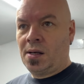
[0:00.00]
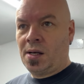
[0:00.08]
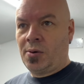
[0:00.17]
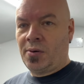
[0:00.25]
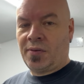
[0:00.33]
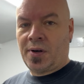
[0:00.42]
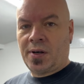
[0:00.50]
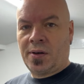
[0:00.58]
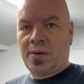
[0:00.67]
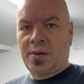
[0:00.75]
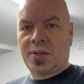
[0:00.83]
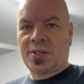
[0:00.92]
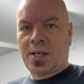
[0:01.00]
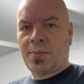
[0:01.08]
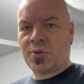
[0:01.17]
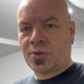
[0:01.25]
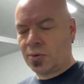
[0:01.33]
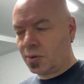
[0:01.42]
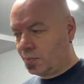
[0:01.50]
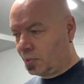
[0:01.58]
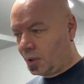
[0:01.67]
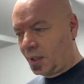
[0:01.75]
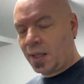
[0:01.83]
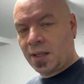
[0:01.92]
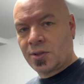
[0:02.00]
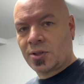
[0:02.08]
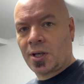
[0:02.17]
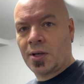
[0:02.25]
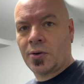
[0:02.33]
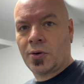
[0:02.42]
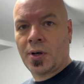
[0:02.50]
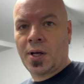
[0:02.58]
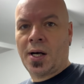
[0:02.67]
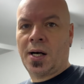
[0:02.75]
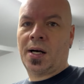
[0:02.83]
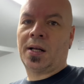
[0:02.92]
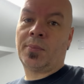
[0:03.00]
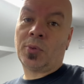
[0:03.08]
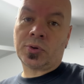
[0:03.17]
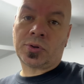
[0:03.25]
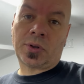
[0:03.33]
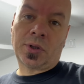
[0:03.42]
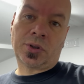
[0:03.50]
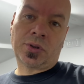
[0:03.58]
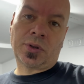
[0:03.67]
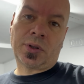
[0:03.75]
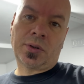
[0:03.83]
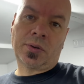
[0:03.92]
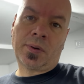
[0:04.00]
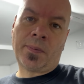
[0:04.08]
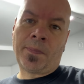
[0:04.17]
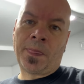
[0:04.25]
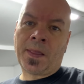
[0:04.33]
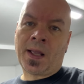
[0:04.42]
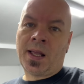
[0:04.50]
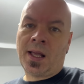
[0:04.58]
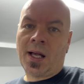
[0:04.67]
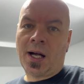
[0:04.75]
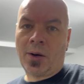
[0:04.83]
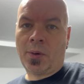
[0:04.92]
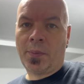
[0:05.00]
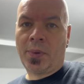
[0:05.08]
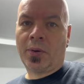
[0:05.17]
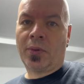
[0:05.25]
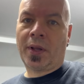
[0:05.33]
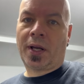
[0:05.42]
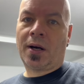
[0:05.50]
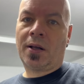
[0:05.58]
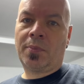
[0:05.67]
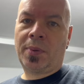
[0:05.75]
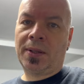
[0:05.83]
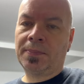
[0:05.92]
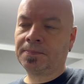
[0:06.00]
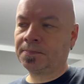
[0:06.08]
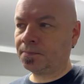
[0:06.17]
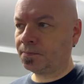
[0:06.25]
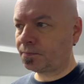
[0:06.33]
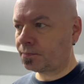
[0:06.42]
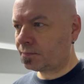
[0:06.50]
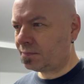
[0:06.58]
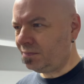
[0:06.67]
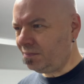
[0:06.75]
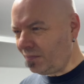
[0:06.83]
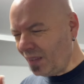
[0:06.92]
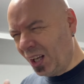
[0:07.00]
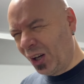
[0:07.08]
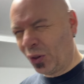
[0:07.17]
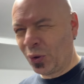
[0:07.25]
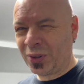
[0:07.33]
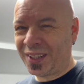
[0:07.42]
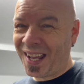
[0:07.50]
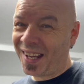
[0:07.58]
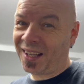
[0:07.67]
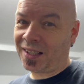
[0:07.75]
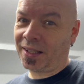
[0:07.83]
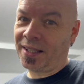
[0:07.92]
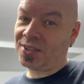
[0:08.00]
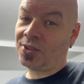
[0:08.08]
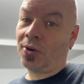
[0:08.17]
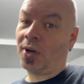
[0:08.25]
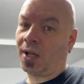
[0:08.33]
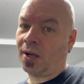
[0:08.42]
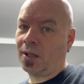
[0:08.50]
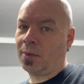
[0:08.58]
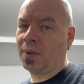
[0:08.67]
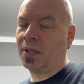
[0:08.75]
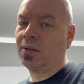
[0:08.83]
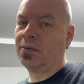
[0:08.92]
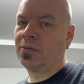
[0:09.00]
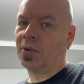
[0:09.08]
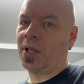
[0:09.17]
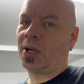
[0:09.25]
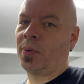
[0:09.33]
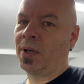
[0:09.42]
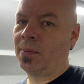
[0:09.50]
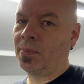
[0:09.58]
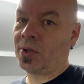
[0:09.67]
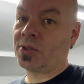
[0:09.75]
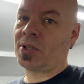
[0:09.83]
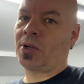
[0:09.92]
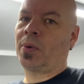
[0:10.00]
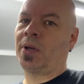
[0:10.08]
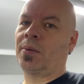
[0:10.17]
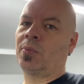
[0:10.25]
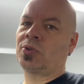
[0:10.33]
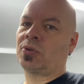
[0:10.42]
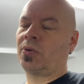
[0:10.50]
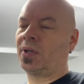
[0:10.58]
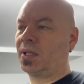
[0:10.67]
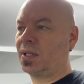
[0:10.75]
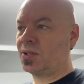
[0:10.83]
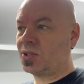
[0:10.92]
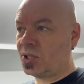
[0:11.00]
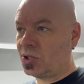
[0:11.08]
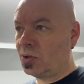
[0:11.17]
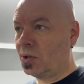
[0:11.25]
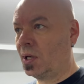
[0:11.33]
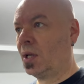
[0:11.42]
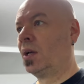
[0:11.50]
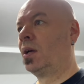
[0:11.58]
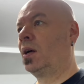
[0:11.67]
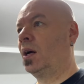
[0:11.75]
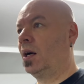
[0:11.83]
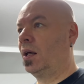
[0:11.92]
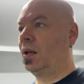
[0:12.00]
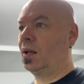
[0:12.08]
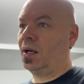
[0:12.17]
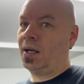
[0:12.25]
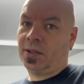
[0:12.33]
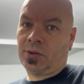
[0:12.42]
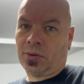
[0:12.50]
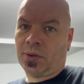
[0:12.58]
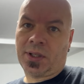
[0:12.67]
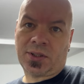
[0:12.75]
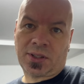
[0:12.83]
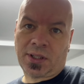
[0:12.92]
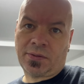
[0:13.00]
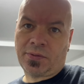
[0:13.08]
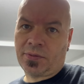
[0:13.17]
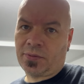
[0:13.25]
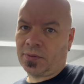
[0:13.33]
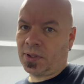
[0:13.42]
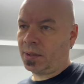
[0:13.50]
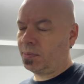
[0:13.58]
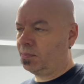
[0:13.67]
however, this episode, get the skirt on, and I'm also going to show you how I built the canopy. Although technically it's not a canopy for the aquarium, because the aquarium was already in situ and I had all that stuff like